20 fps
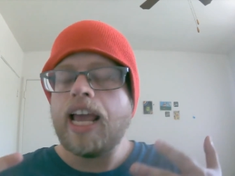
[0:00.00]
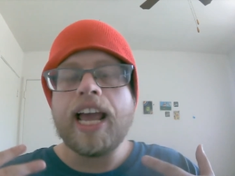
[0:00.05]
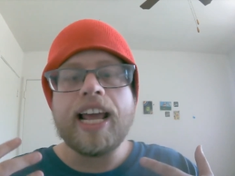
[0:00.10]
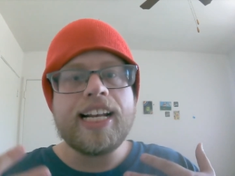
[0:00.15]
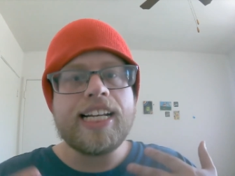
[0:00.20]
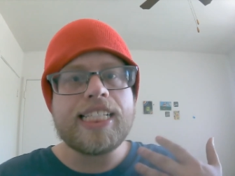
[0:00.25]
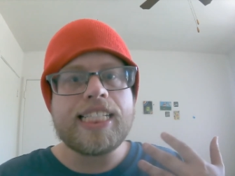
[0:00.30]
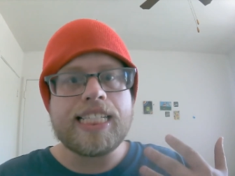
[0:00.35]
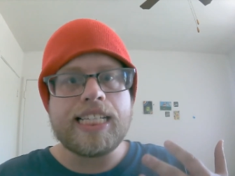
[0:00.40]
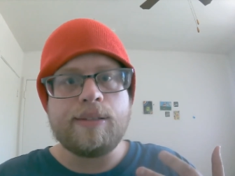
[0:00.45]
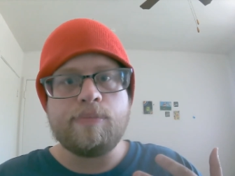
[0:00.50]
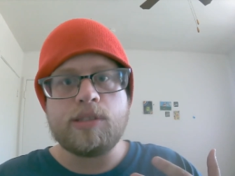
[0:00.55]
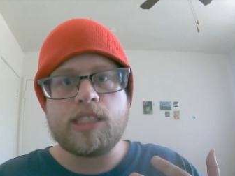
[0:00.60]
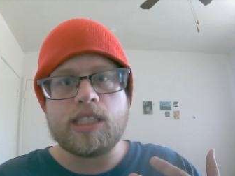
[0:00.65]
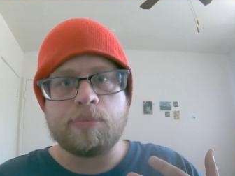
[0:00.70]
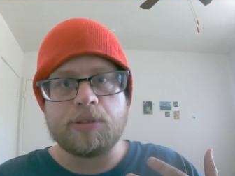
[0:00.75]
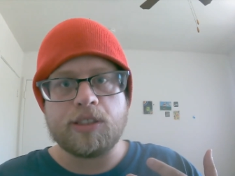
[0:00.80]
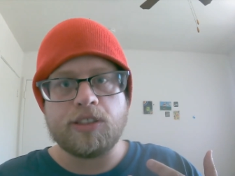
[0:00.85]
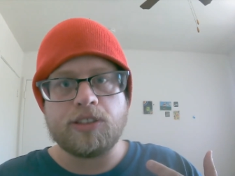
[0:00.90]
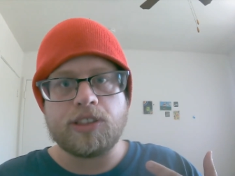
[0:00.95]
and this seems
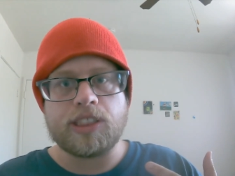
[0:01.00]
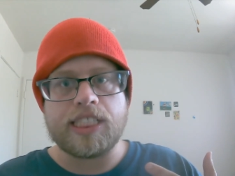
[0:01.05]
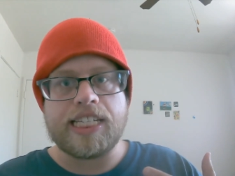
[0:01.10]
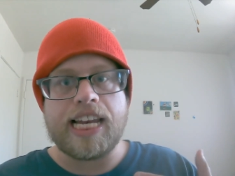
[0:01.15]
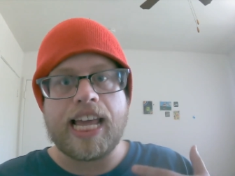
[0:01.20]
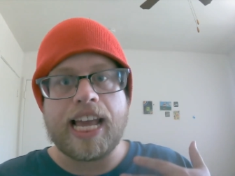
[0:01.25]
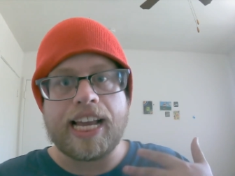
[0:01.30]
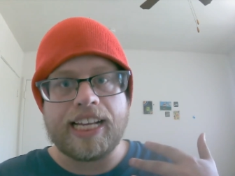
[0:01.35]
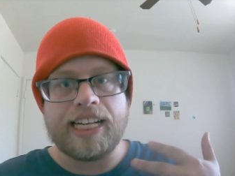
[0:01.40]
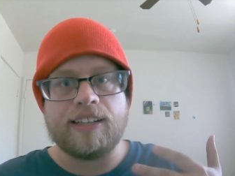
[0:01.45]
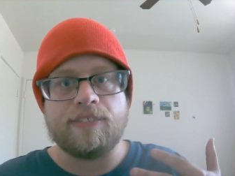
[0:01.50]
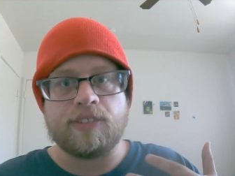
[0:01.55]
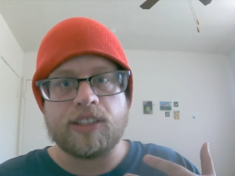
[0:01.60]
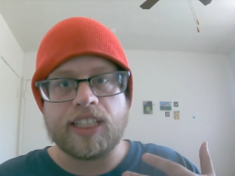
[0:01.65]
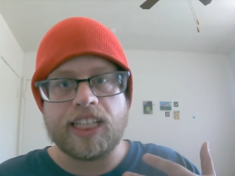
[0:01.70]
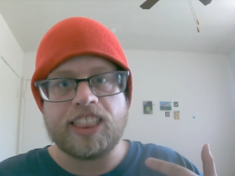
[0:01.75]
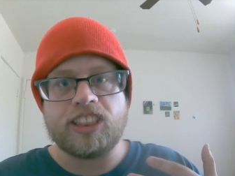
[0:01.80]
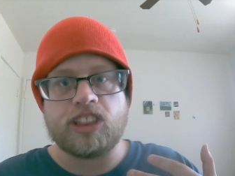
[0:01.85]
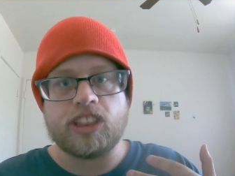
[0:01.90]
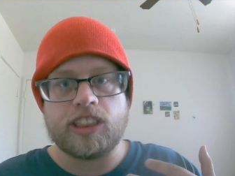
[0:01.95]
to produce a negative
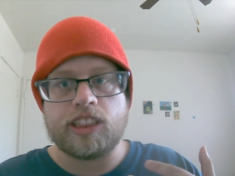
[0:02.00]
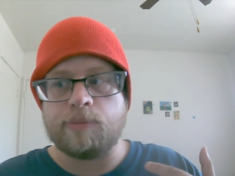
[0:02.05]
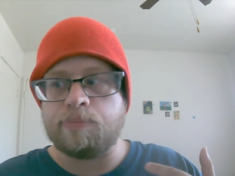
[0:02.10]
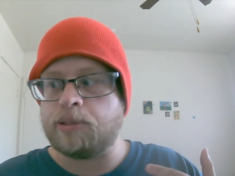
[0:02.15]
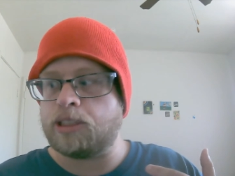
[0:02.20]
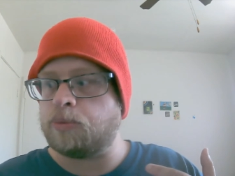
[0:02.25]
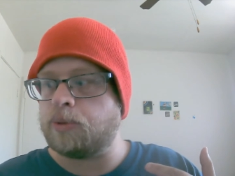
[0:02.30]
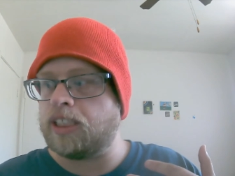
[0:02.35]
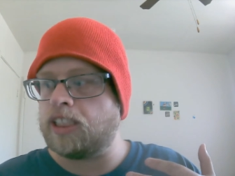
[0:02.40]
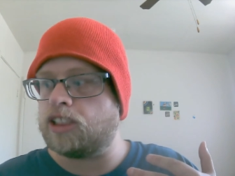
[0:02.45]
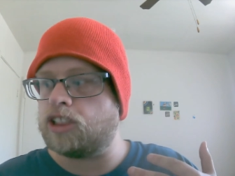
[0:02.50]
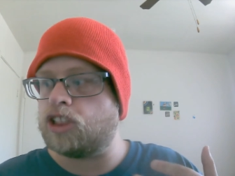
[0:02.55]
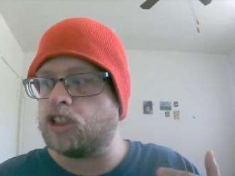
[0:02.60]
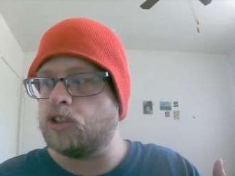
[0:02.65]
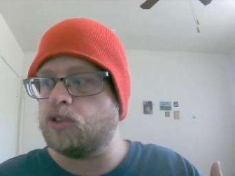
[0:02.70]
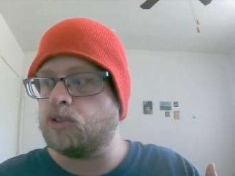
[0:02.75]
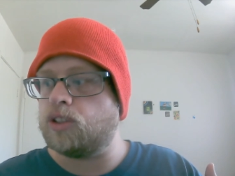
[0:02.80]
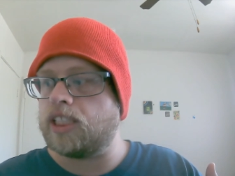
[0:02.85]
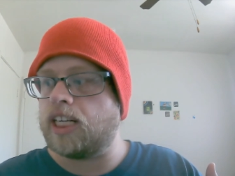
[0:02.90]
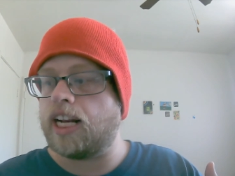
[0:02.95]
relationship between
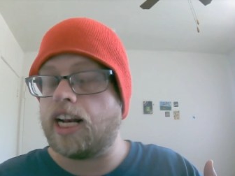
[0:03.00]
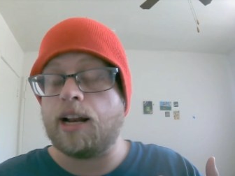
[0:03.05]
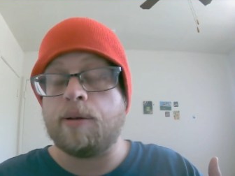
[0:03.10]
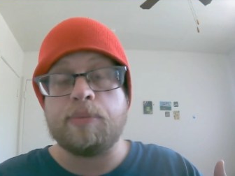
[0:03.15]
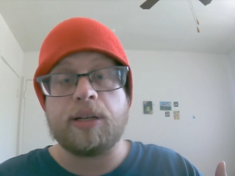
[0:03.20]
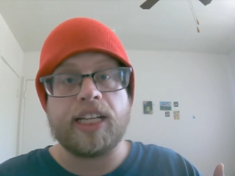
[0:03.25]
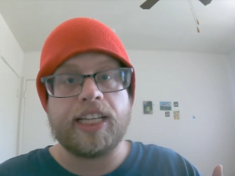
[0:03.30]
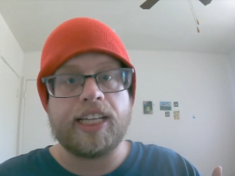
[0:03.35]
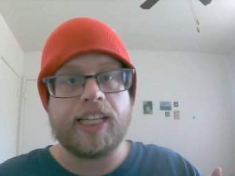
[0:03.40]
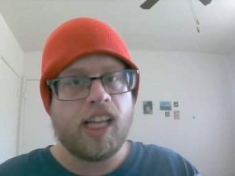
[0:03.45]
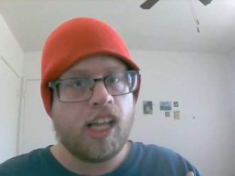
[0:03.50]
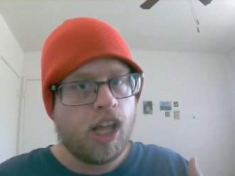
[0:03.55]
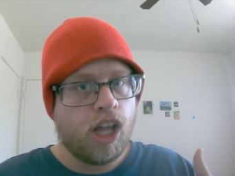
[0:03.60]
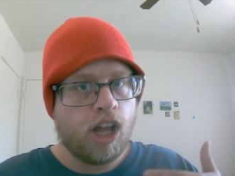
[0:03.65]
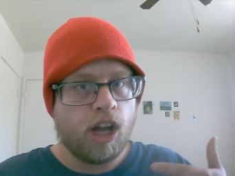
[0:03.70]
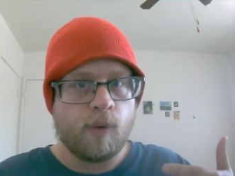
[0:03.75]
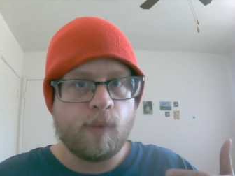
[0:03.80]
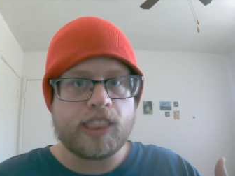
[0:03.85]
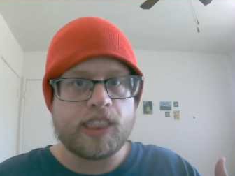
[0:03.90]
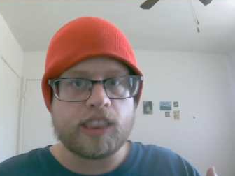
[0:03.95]
Susan and Emily,
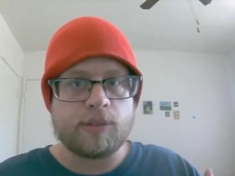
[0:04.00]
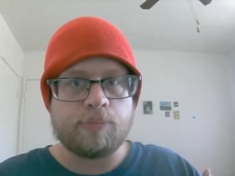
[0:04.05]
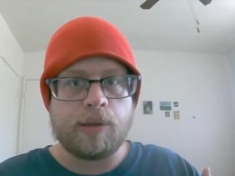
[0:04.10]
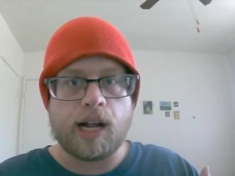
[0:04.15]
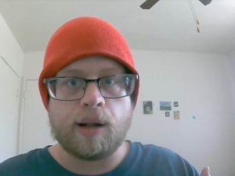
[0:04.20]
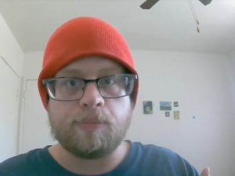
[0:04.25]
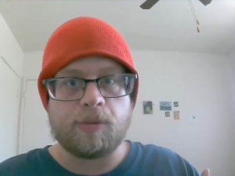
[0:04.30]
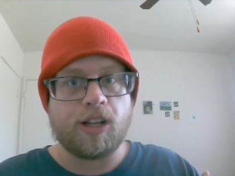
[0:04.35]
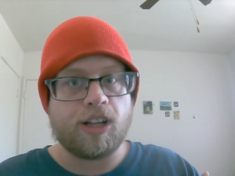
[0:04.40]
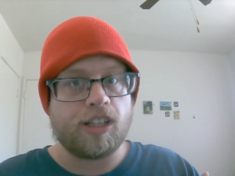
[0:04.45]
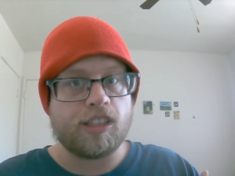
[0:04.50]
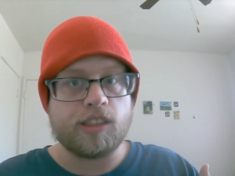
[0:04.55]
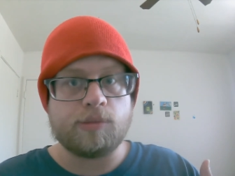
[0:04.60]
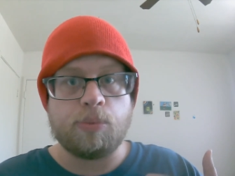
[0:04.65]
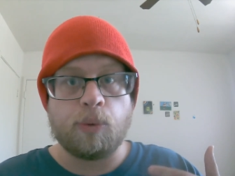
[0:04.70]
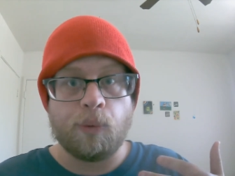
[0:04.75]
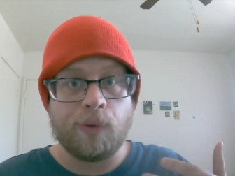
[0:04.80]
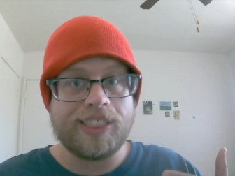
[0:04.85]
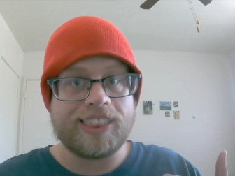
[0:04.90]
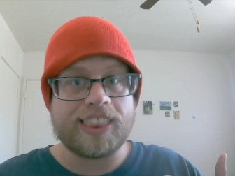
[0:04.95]
which the mom calls
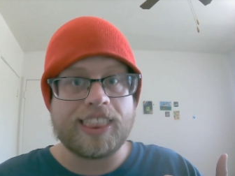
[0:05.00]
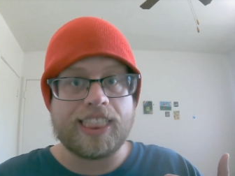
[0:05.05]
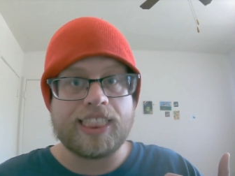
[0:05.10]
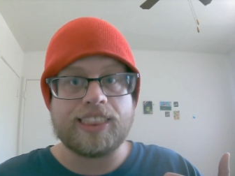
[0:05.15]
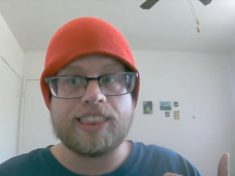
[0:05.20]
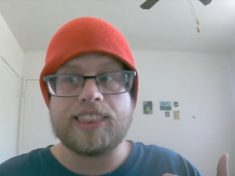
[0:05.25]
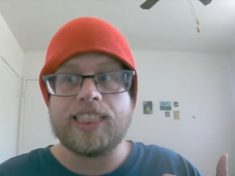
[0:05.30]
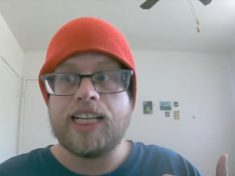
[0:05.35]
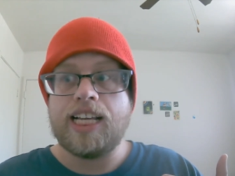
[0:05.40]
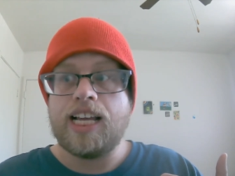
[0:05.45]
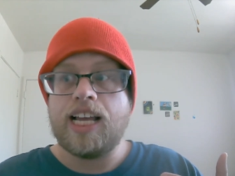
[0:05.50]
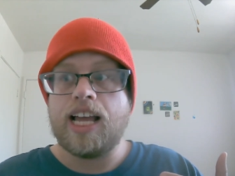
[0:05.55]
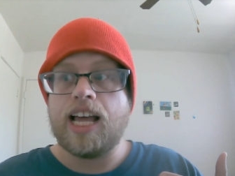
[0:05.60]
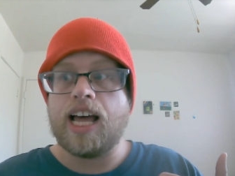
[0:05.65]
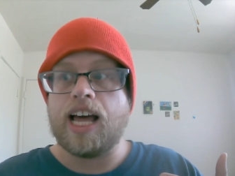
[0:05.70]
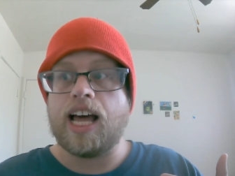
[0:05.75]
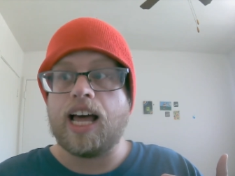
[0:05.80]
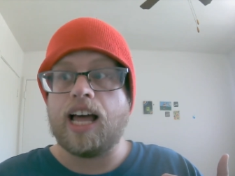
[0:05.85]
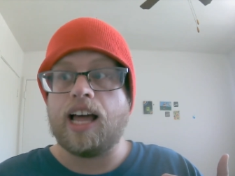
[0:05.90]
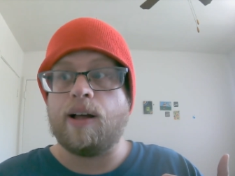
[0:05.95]
poisonous,
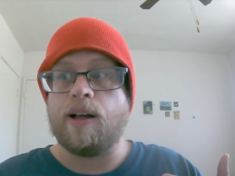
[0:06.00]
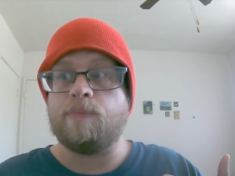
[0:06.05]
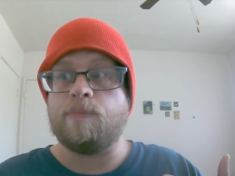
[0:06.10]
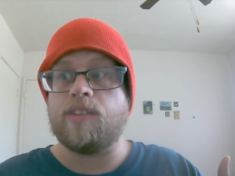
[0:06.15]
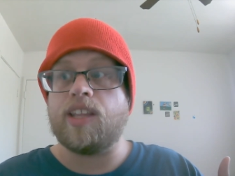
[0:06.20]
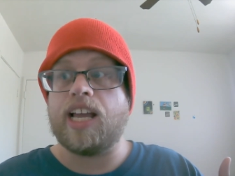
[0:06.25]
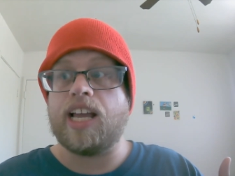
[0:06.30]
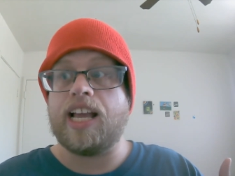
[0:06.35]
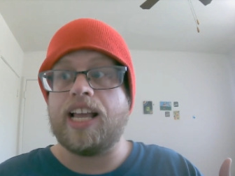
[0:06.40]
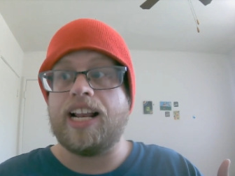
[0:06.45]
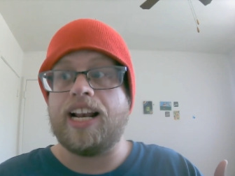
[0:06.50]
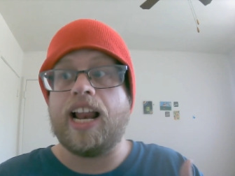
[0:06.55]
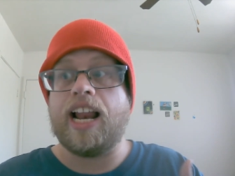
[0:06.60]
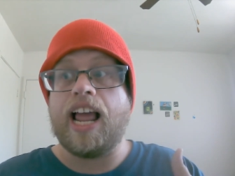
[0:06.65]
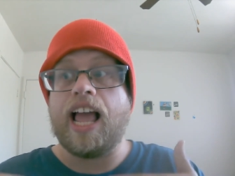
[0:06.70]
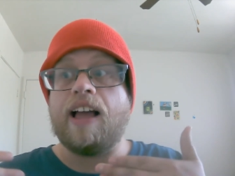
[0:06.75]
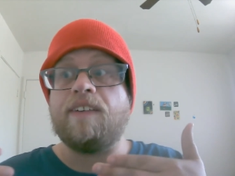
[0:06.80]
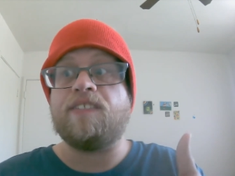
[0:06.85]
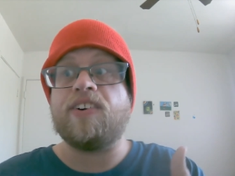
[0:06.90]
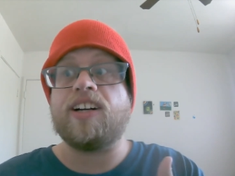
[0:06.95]
um, in an
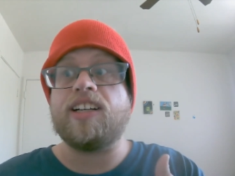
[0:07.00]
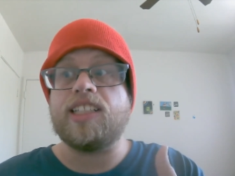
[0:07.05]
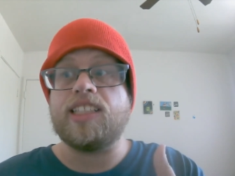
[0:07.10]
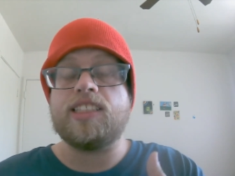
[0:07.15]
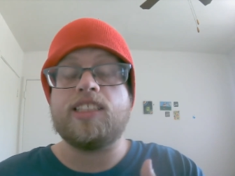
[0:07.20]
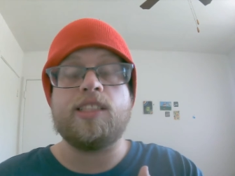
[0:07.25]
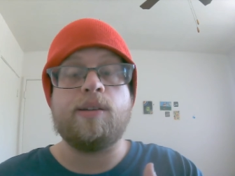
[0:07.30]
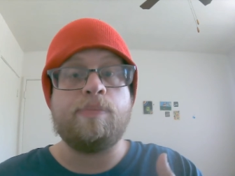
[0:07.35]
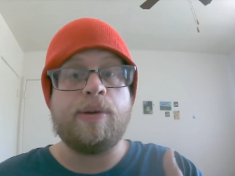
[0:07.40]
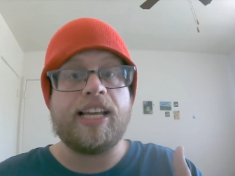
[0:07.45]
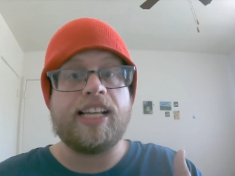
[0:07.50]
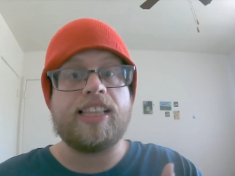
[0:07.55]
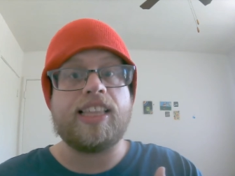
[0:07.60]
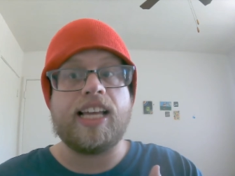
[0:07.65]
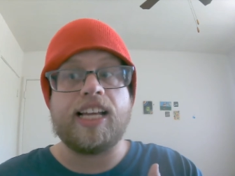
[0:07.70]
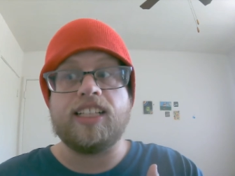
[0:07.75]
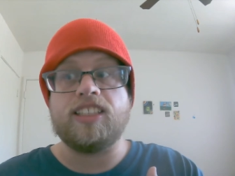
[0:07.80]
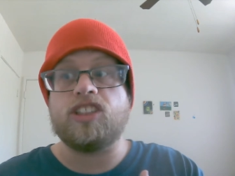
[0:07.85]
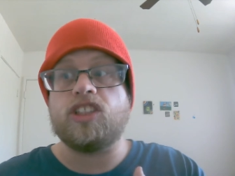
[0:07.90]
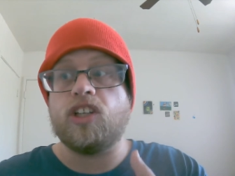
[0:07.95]
effort to make
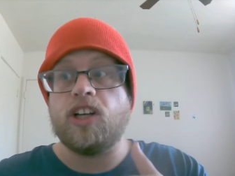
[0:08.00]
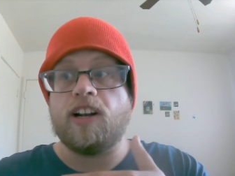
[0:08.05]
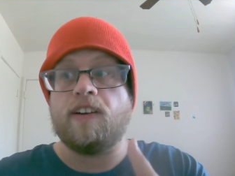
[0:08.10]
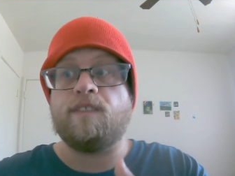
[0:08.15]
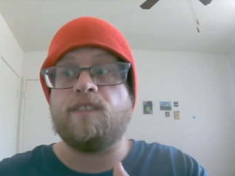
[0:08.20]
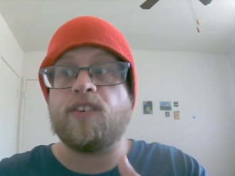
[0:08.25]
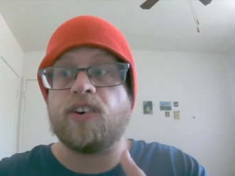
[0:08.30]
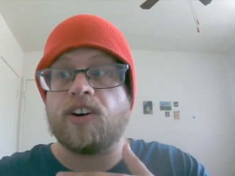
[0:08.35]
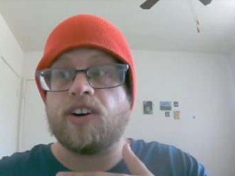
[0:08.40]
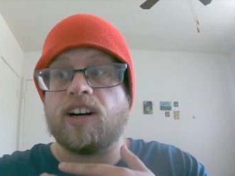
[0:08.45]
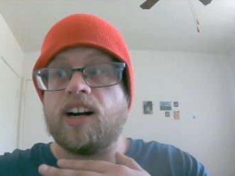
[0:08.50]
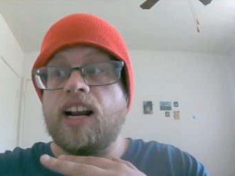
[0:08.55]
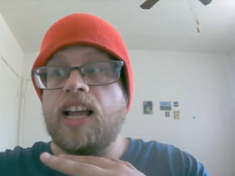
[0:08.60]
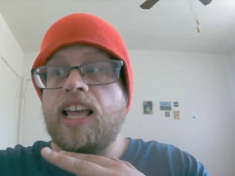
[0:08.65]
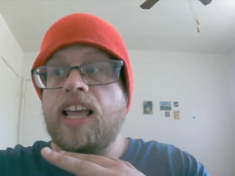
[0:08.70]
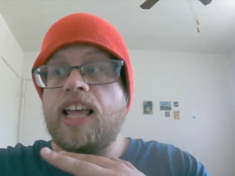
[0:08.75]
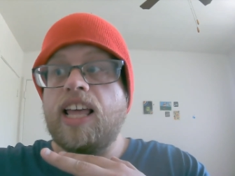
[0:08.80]
things good for